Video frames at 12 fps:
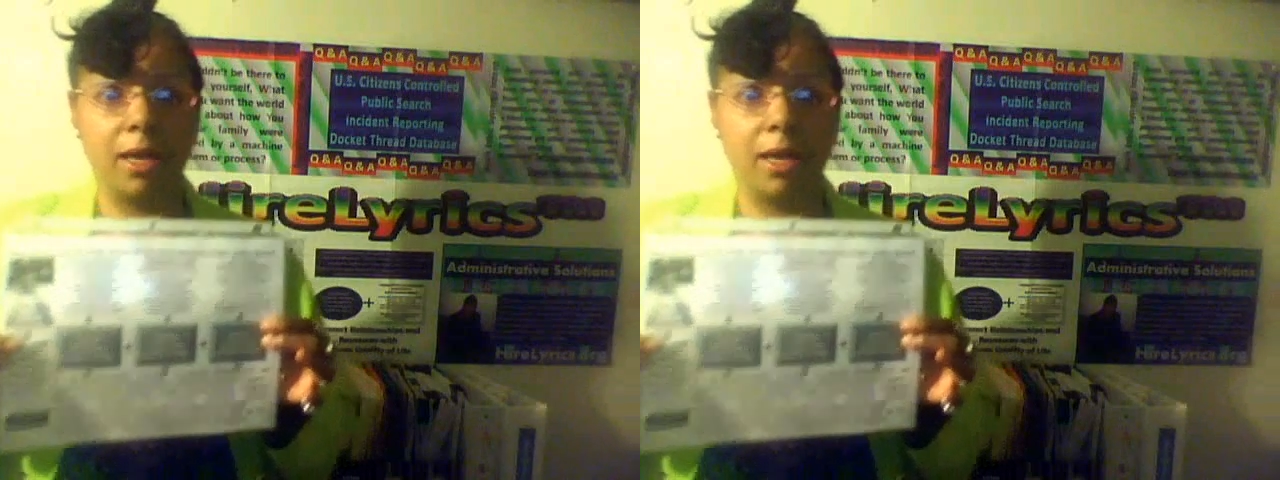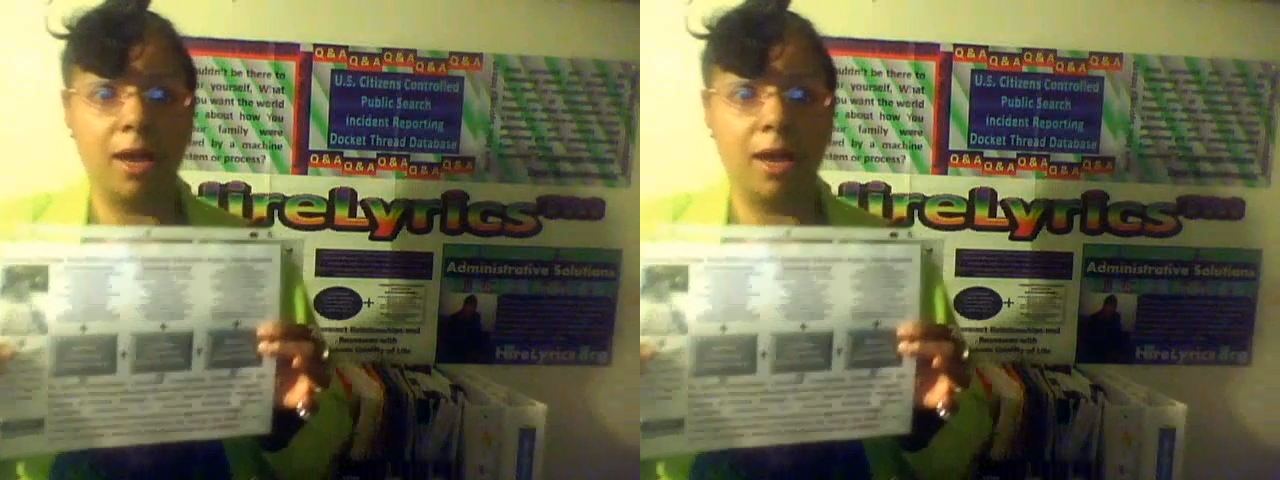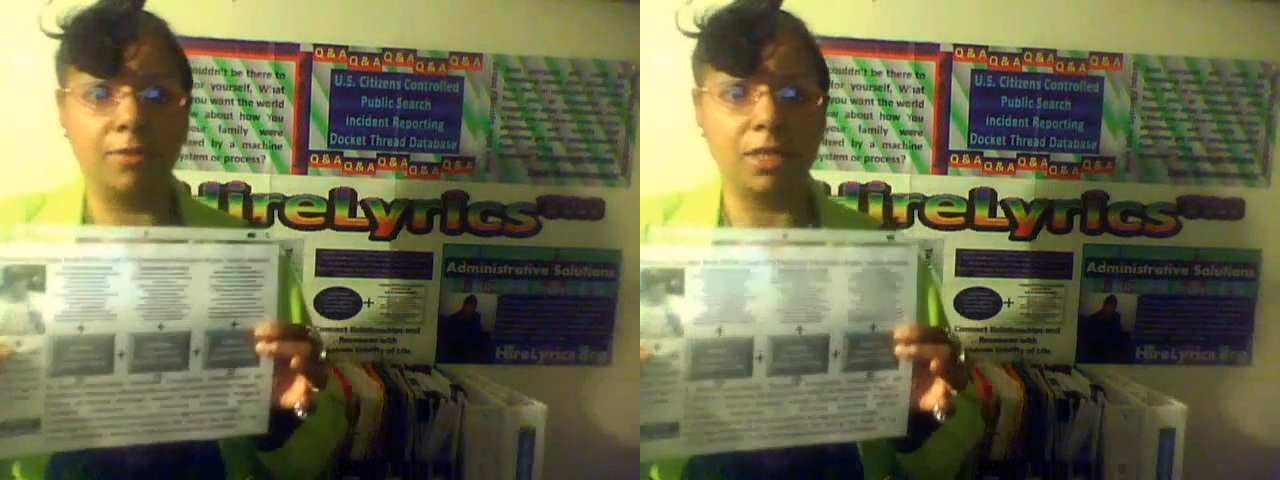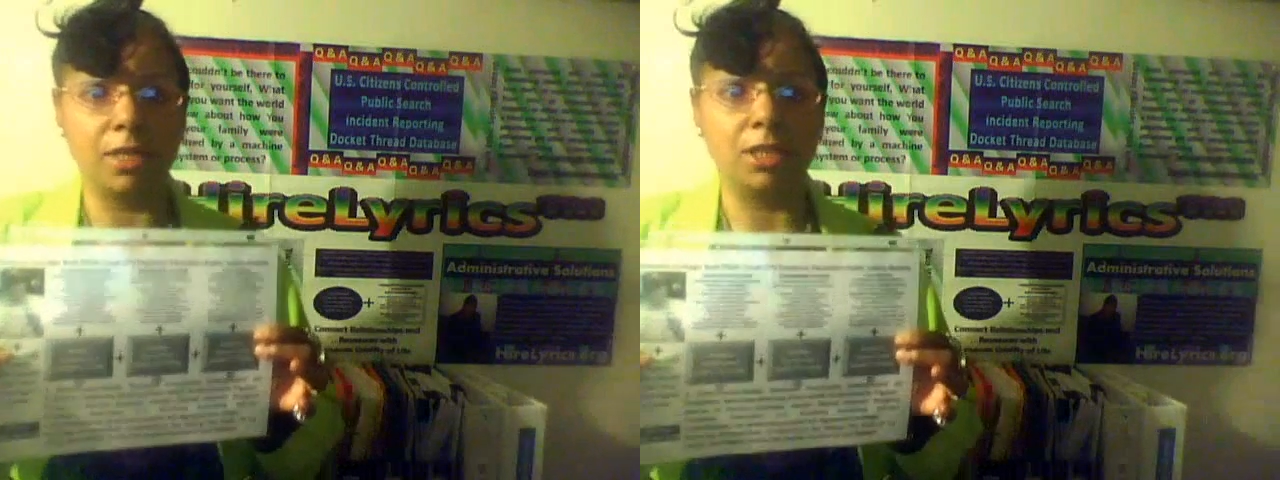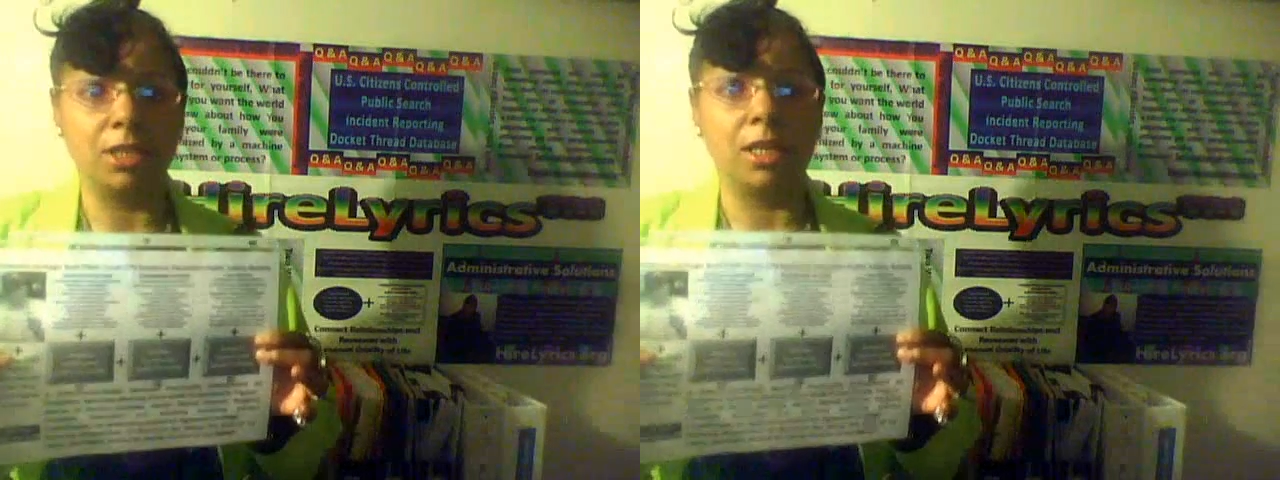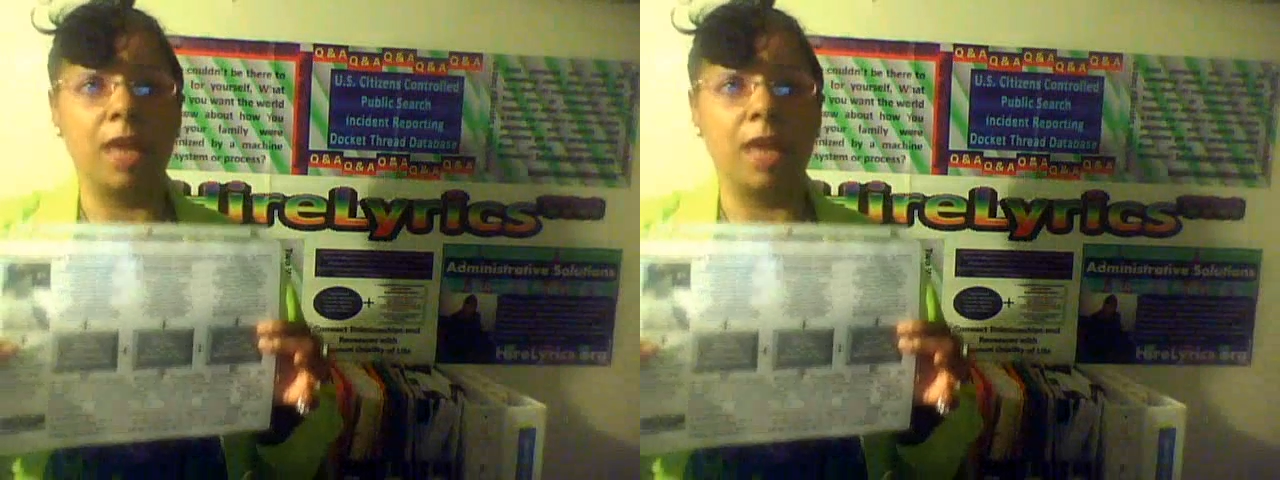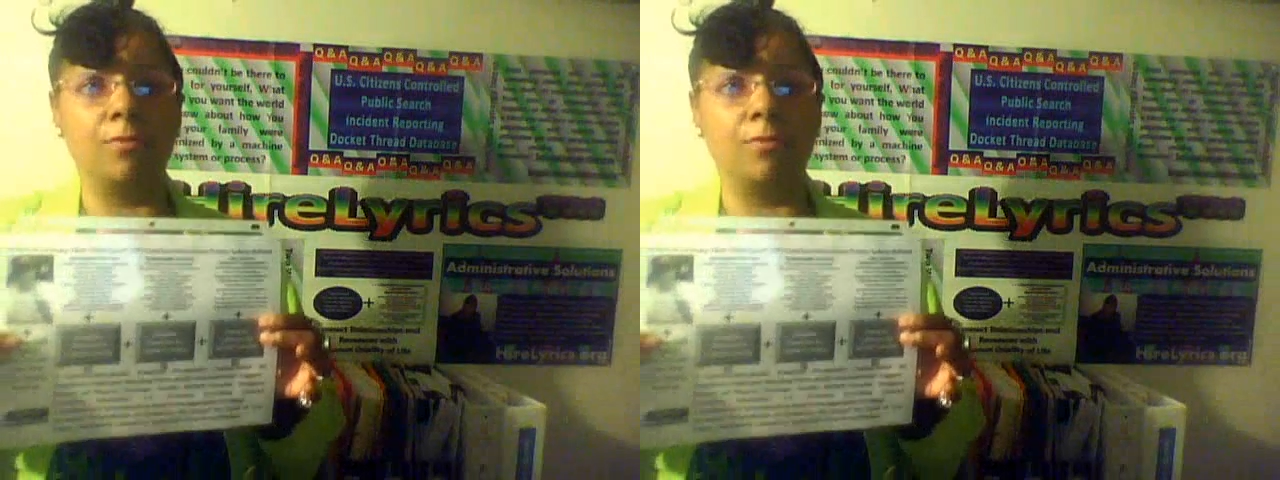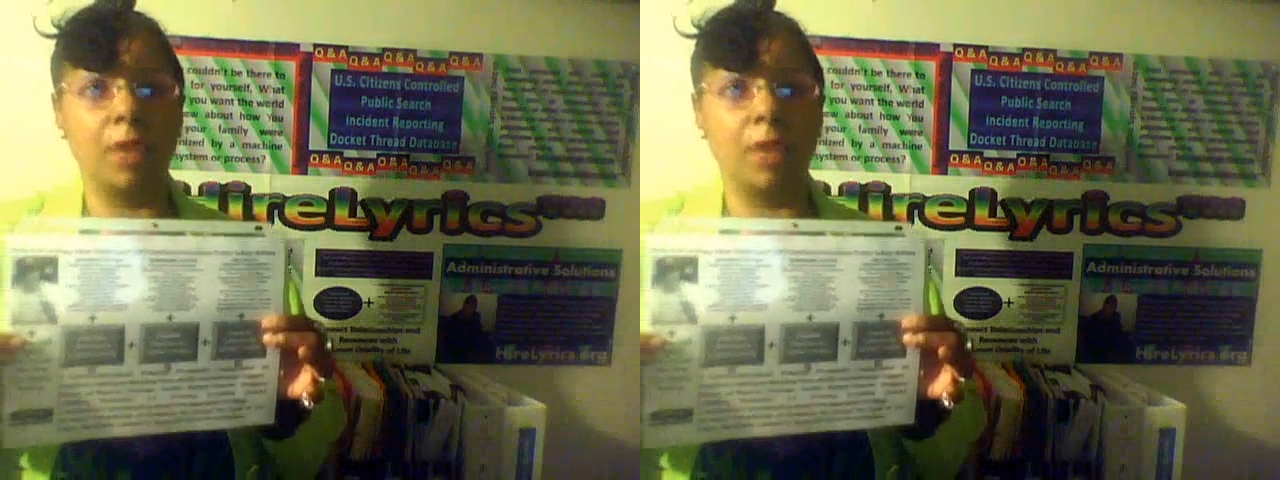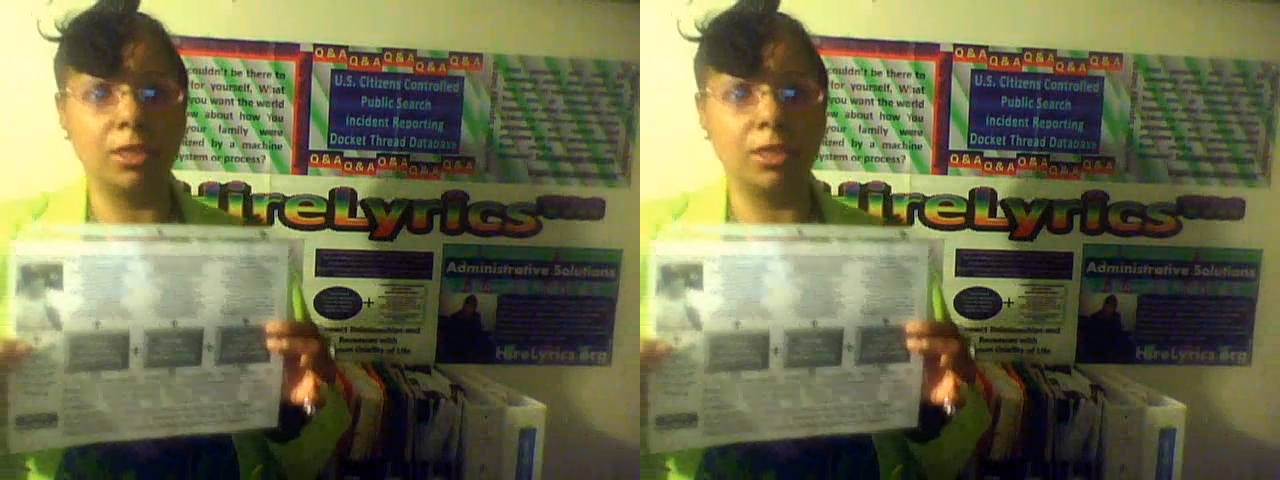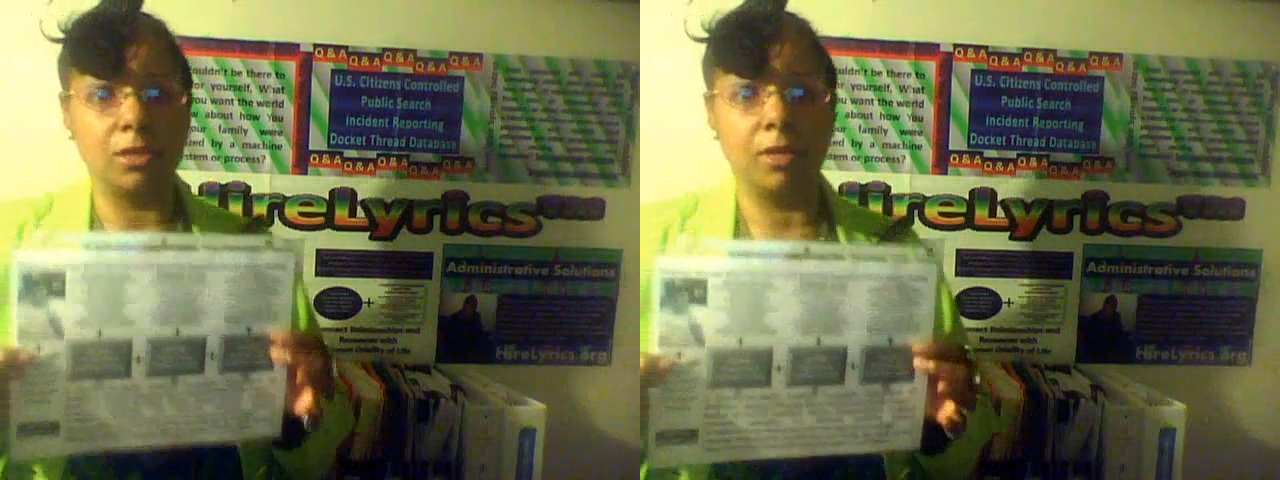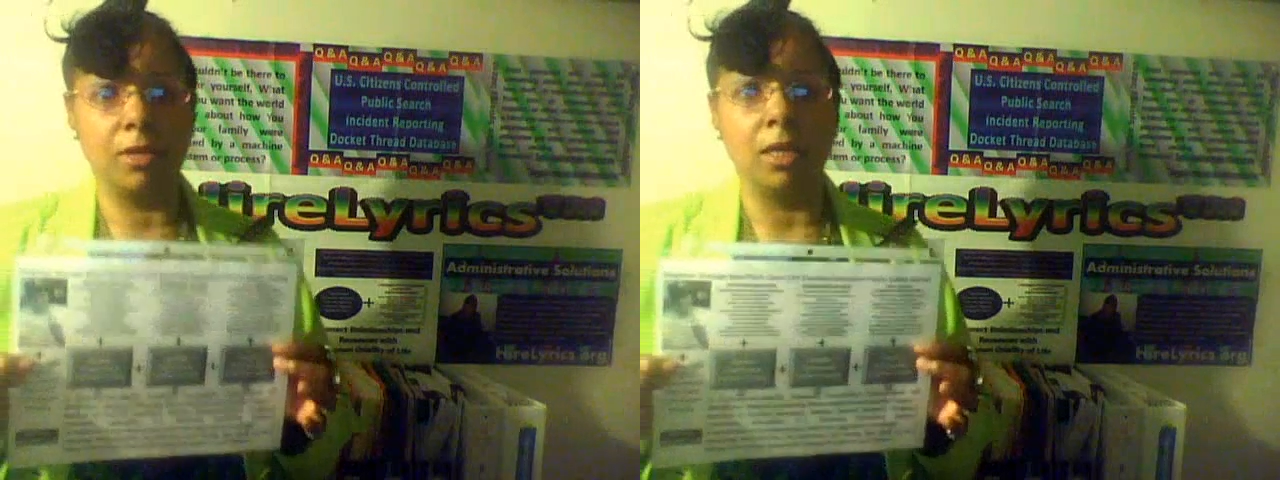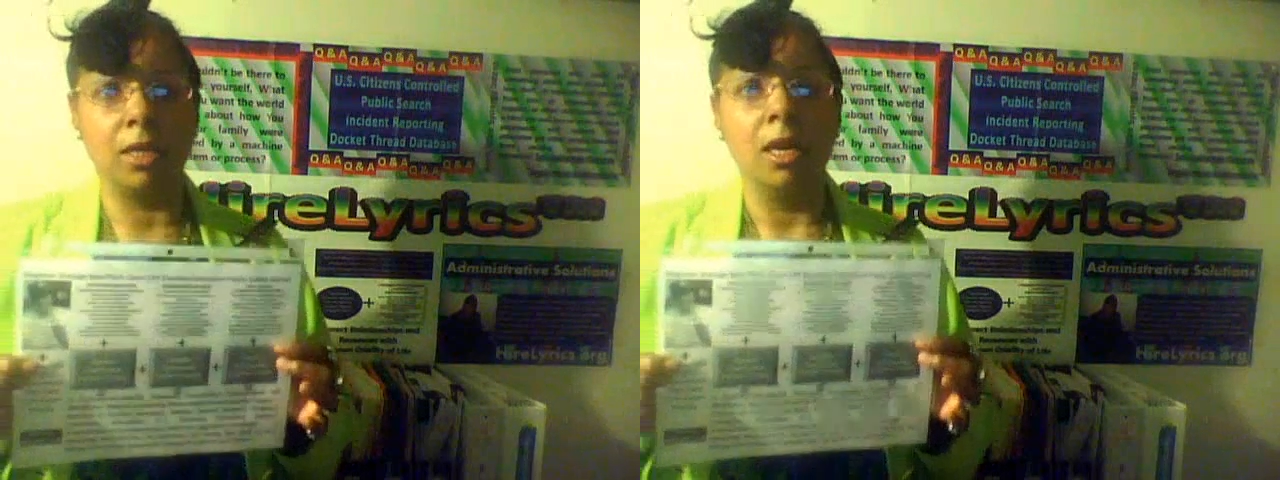conversation, and rescuing